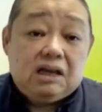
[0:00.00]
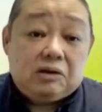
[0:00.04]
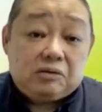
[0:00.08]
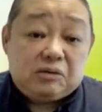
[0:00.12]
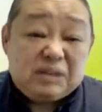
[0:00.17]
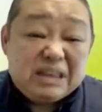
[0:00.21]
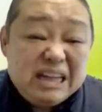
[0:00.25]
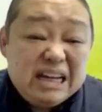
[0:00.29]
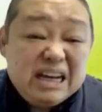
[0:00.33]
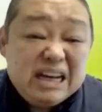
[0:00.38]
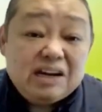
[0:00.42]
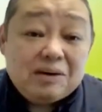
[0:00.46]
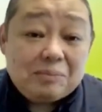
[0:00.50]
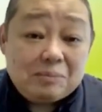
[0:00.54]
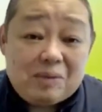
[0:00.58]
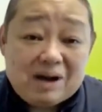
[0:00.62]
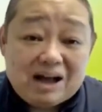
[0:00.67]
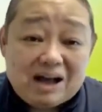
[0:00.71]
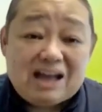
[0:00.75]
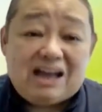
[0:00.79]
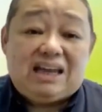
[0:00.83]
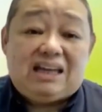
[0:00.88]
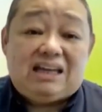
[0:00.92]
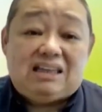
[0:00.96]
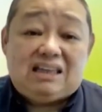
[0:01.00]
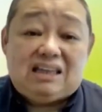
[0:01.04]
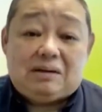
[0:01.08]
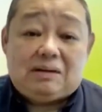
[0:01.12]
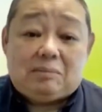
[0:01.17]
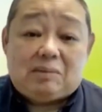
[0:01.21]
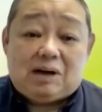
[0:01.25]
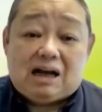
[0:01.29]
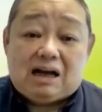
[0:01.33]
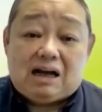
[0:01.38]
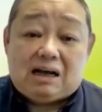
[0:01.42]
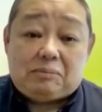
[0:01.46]
nearby na
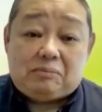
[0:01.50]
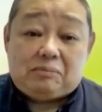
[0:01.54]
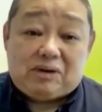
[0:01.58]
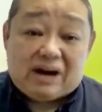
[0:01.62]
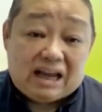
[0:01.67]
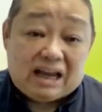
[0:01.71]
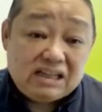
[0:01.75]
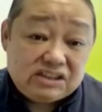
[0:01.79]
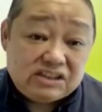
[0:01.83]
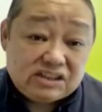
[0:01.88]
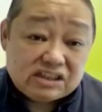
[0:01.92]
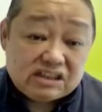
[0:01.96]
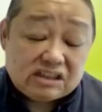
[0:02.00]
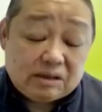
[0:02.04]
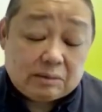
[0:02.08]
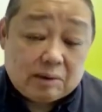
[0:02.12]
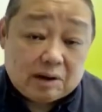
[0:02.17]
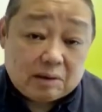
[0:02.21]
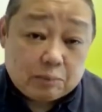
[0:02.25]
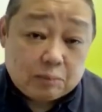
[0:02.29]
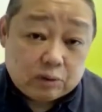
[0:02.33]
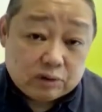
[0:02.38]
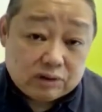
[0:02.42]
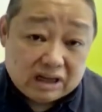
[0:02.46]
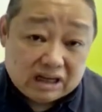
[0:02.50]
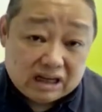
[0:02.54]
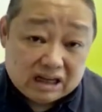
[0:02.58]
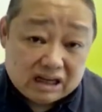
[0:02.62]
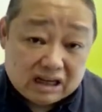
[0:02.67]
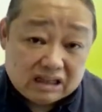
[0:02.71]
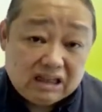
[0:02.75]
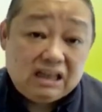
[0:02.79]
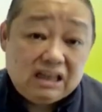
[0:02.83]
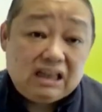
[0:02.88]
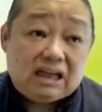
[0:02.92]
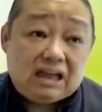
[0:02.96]
mga branches na mga
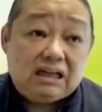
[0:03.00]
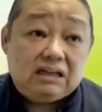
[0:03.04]
nila.